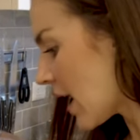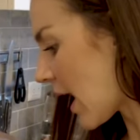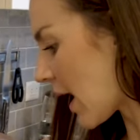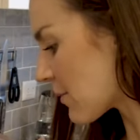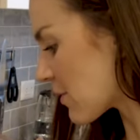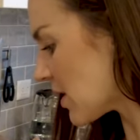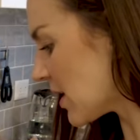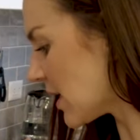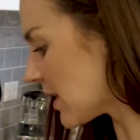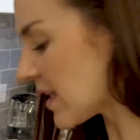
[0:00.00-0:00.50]

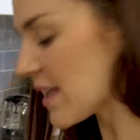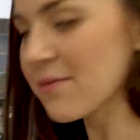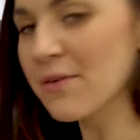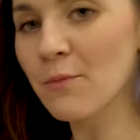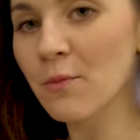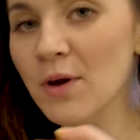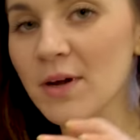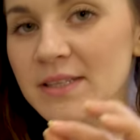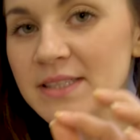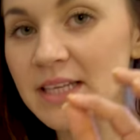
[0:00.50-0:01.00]
I'm gonna leave
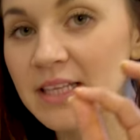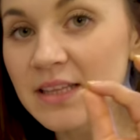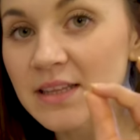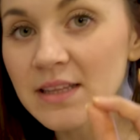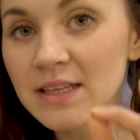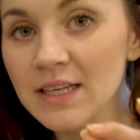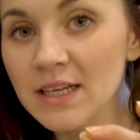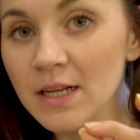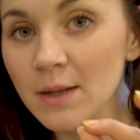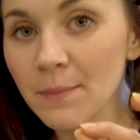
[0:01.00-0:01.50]
it where it's a
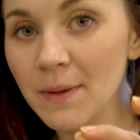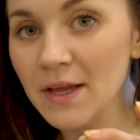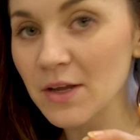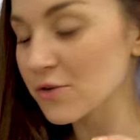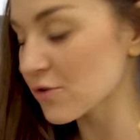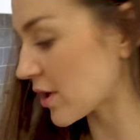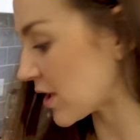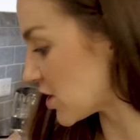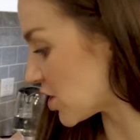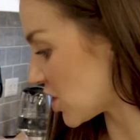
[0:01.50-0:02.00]
little bit
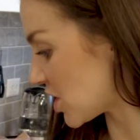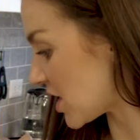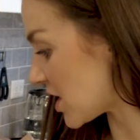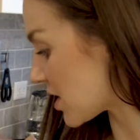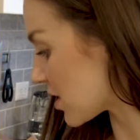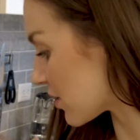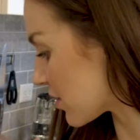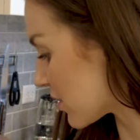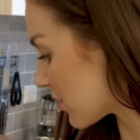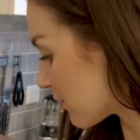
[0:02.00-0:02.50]

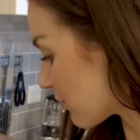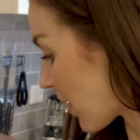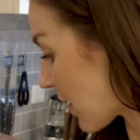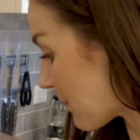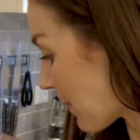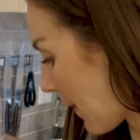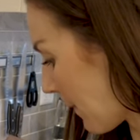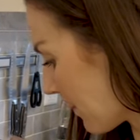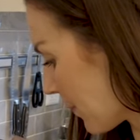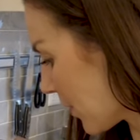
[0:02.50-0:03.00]
crunchy, the
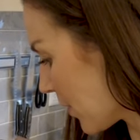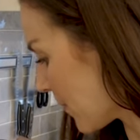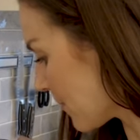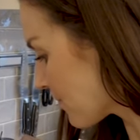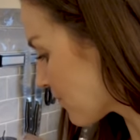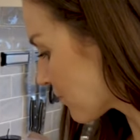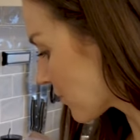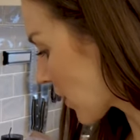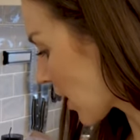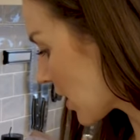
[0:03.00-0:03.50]
red pepper.
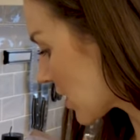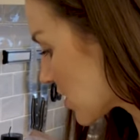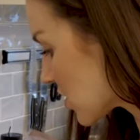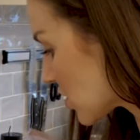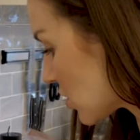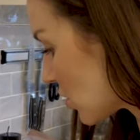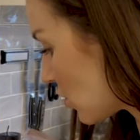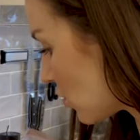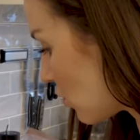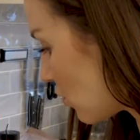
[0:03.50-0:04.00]

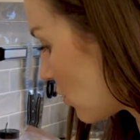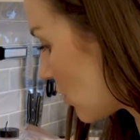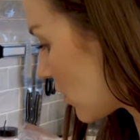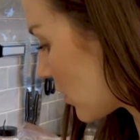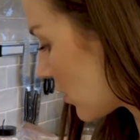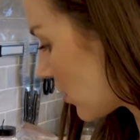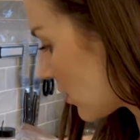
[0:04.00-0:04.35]
So